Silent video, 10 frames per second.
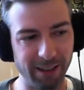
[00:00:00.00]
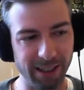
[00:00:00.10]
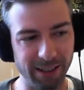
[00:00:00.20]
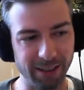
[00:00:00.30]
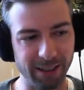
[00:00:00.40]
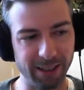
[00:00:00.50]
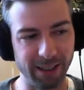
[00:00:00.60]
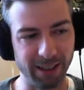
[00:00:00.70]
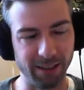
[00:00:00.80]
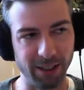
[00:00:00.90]
And
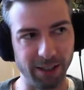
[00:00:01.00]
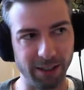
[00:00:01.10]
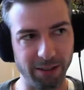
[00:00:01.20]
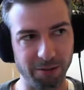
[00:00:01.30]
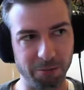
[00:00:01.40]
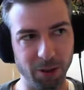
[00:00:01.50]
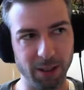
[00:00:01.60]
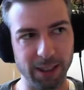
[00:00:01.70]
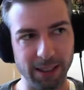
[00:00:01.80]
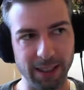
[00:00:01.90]
a lot of the
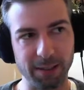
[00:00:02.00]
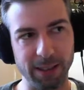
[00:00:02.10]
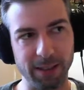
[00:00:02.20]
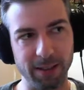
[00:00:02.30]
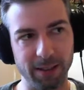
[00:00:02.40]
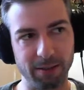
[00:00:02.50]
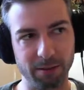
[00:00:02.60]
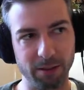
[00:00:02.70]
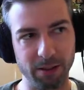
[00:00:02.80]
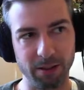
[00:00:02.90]
work that they spent
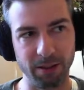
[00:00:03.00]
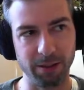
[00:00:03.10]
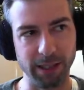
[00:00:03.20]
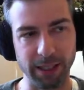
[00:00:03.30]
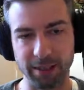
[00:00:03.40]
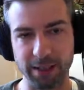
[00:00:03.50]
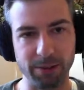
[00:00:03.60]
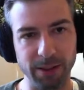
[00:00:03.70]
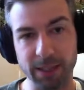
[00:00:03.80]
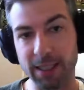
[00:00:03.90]
creating
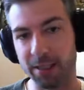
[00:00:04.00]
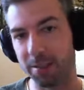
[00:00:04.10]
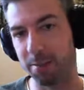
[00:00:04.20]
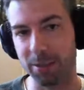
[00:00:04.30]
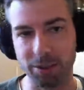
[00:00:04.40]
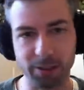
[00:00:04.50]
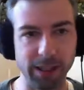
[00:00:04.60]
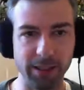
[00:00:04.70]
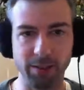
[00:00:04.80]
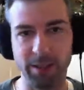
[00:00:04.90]
different systems or
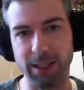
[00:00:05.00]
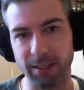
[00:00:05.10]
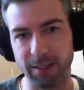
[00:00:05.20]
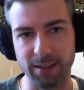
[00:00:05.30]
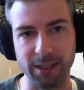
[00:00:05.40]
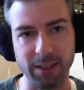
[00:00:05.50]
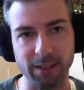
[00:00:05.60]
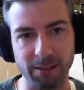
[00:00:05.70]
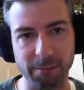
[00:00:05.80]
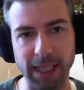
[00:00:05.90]
trying new things
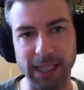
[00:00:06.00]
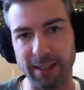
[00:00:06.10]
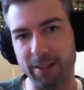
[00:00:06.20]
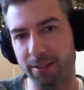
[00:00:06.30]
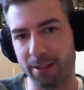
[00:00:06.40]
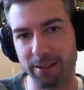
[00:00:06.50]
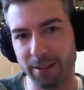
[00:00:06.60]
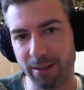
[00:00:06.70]
didn't pan out.